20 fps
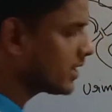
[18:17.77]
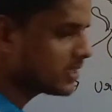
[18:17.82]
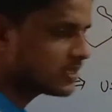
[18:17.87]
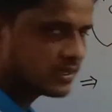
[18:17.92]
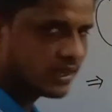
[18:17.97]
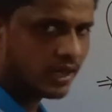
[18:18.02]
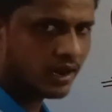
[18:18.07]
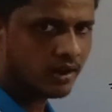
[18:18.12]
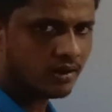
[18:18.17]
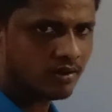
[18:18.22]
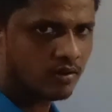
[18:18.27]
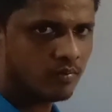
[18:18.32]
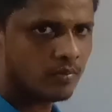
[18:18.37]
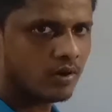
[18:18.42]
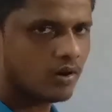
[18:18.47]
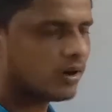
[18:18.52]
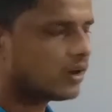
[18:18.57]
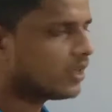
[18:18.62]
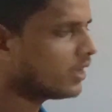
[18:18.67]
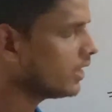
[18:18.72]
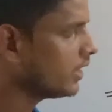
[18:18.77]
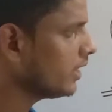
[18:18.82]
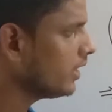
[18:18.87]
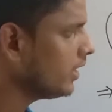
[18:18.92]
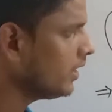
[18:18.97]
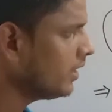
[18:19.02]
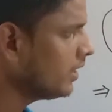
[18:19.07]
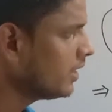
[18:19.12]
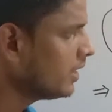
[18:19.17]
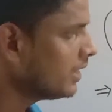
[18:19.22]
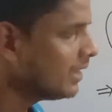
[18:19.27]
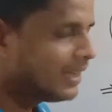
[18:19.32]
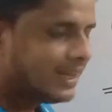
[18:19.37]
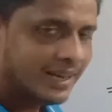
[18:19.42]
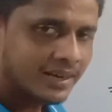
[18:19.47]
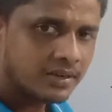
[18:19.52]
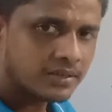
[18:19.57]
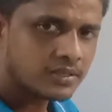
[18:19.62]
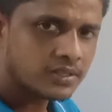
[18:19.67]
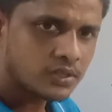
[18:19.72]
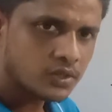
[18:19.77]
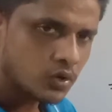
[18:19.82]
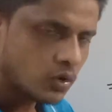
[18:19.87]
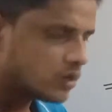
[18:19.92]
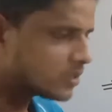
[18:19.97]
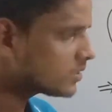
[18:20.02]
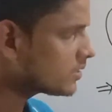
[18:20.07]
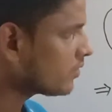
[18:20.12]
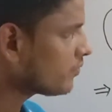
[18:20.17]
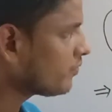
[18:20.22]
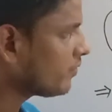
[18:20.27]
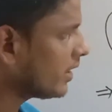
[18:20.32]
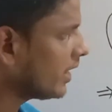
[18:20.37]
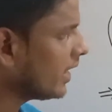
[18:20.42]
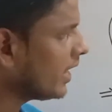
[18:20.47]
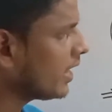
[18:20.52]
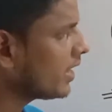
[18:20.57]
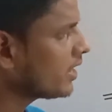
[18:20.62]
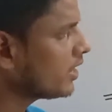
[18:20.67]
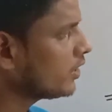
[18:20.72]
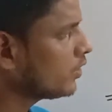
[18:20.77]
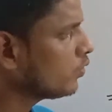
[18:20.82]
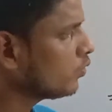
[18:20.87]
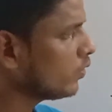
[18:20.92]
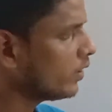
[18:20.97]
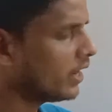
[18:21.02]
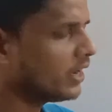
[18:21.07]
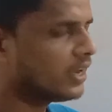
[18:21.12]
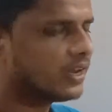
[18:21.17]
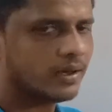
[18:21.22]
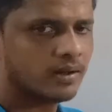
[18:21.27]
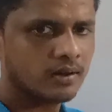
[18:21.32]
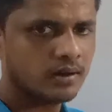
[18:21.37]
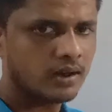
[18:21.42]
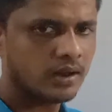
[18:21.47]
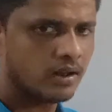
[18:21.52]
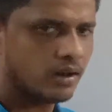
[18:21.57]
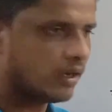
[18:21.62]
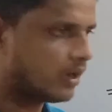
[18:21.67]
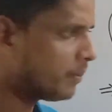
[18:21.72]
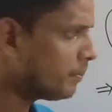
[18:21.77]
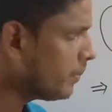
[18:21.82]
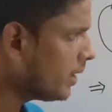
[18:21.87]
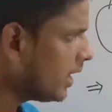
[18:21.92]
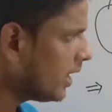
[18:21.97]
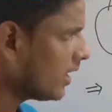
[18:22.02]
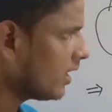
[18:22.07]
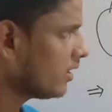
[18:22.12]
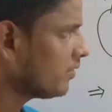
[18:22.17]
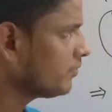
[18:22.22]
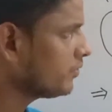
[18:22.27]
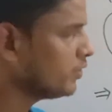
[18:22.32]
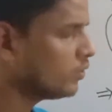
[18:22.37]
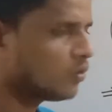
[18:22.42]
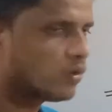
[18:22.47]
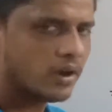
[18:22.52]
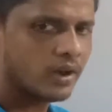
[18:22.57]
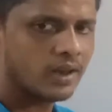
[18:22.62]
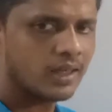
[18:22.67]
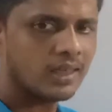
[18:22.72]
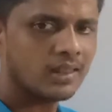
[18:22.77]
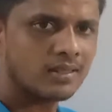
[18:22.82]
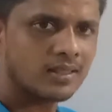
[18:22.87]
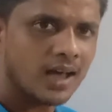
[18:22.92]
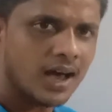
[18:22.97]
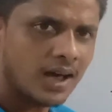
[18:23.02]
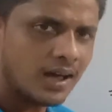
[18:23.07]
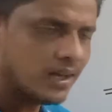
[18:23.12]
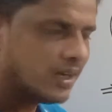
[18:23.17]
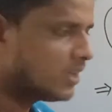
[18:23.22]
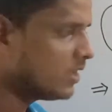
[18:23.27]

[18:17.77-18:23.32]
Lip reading: is there in our body, it stores the 500 to 800 ml of urine in the